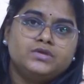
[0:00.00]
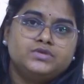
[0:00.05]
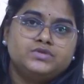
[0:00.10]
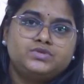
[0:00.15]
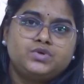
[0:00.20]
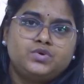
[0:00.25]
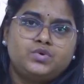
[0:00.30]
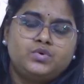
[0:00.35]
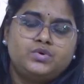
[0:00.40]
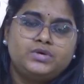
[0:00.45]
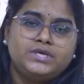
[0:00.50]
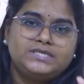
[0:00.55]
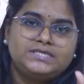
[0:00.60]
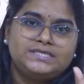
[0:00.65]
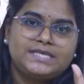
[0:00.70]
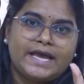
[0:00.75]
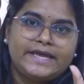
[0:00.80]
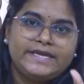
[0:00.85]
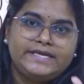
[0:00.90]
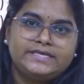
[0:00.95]
So, is
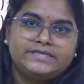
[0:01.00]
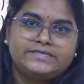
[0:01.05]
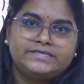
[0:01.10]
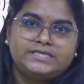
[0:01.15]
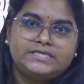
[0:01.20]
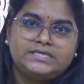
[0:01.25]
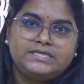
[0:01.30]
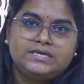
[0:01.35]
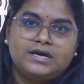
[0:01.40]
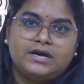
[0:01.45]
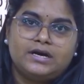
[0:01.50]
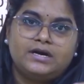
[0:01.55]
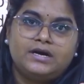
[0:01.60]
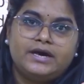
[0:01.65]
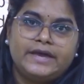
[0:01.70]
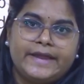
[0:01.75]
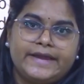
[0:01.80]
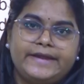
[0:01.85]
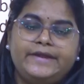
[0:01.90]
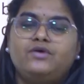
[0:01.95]
IST
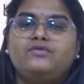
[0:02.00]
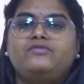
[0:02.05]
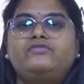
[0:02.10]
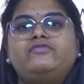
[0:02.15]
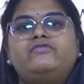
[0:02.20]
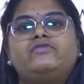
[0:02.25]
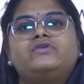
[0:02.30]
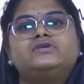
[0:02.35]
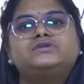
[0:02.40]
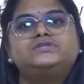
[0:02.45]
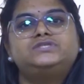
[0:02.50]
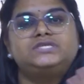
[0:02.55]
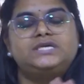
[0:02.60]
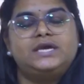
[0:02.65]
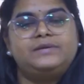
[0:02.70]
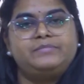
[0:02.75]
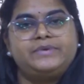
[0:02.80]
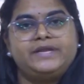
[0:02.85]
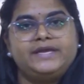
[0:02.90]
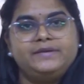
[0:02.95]
ahead of
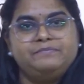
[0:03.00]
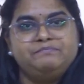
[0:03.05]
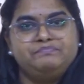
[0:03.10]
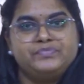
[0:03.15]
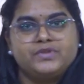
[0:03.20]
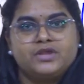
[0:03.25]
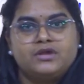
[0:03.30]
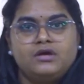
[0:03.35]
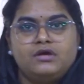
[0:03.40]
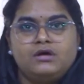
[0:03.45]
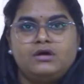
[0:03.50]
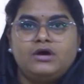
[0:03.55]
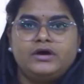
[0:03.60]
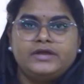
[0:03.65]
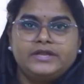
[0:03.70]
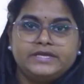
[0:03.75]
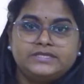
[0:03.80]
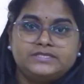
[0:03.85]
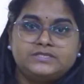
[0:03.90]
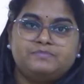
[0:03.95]
GMT or
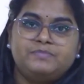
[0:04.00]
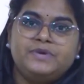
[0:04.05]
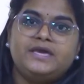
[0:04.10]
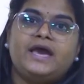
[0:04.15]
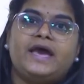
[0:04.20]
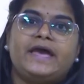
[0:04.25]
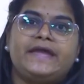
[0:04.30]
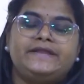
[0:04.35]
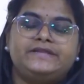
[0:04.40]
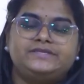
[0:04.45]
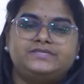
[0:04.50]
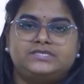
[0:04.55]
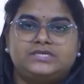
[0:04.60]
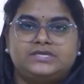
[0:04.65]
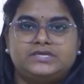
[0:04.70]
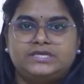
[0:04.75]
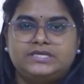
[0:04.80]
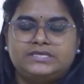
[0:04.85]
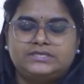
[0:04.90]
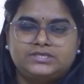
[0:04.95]
it's behind
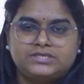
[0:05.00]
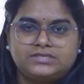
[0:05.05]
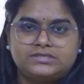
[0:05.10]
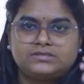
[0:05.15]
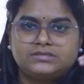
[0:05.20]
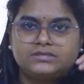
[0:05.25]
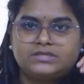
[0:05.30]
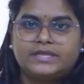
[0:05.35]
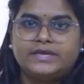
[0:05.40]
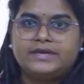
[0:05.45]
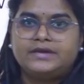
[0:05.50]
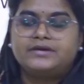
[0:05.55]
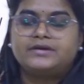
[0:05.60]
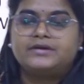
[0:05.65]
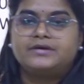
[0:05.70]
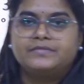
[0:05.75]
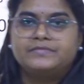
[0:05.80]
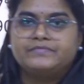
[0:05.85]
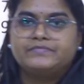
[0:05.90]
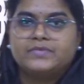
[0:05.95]
GMT? Just think.
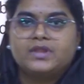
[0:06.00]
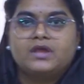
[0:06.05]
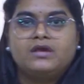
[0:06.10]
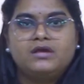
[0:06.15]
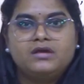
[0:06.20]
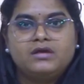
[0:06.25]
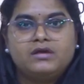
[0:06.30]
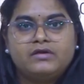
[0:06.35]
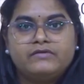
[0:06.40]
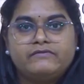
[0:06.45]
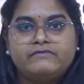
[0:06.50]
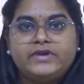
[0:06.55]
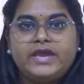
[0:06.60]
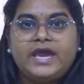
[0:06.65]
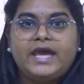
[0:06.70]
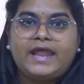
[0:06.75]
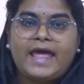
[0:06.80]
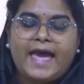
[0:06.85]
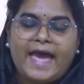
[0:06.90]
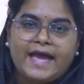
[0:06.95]
They
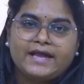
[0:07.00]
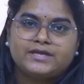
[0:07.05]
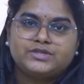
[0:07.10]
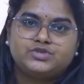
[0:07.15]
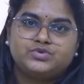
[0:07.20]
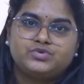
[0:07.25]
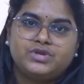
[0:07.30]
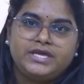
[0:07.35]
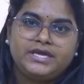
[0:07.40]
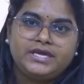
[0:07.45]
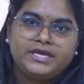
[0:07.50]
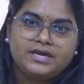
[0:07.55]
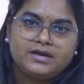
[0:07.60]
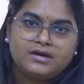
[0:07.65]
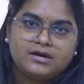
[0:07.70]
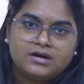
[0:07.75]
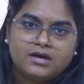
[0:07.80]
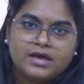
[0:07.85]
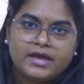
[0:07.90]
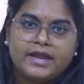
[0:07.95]
are actually
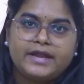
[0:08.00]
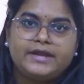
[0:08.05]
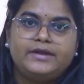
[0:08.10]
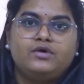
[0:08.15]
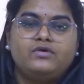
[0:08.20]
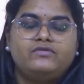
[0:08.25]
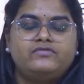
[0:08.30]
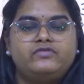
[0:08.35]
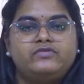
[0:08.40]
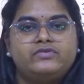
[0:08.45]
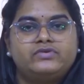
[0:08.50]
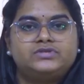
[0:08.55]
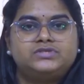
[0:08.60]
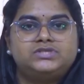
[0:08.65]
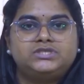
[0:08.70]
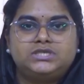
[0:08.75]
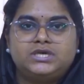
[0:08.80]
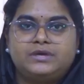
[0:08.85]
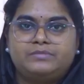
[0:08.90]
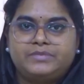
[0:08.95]
ahead of
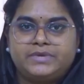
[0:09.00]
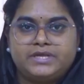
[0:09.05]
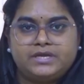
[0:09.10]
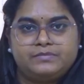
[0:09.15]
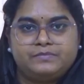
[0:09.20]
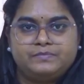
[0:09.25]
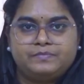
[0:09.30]
GMT.